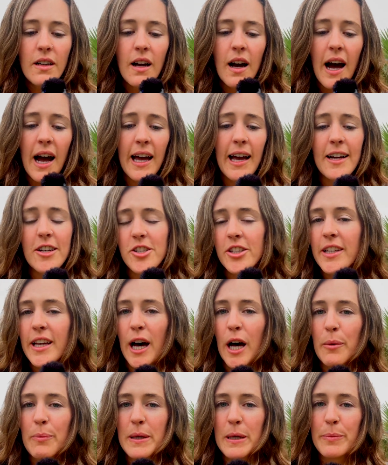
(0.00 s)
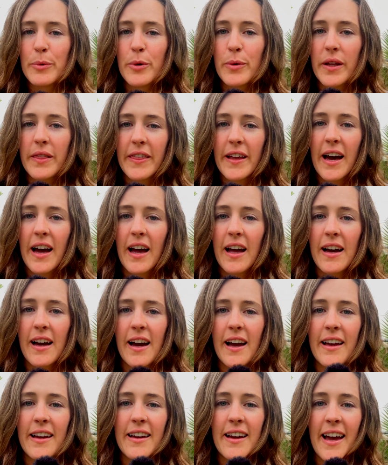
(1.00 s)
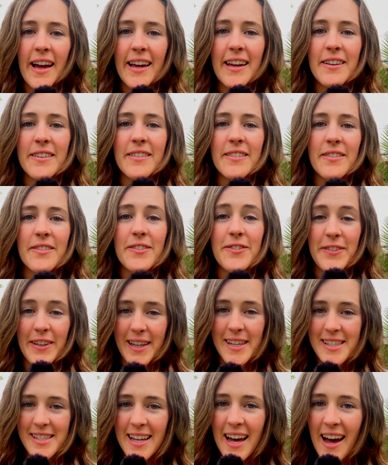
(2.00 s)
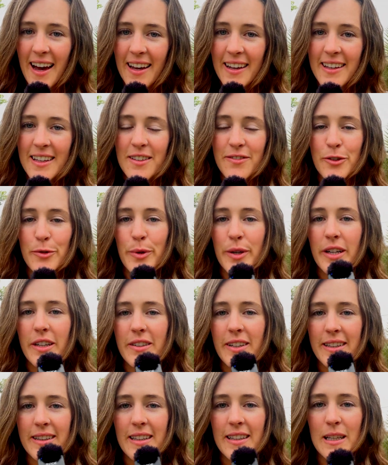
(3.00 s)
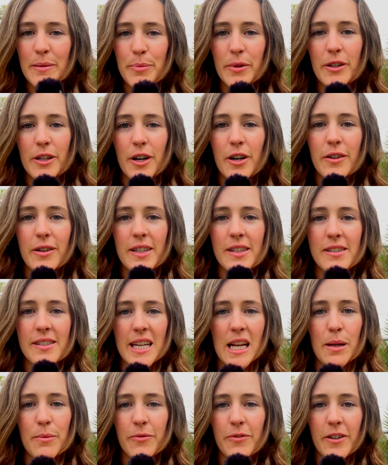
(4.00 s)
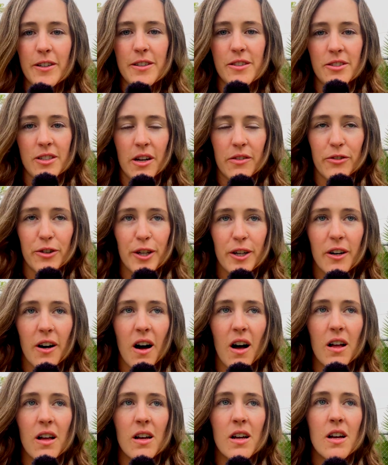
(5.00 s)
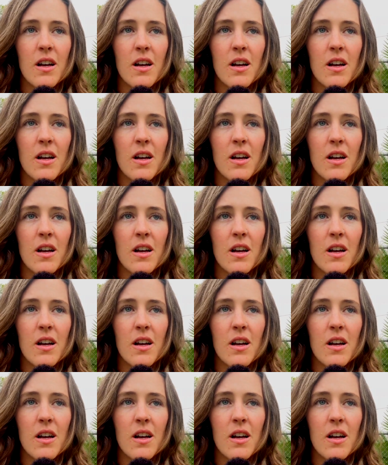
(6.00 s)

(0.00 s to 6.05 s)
I actually help people with that. I can fix that. If you want to click the link below and sign up for a discovery call,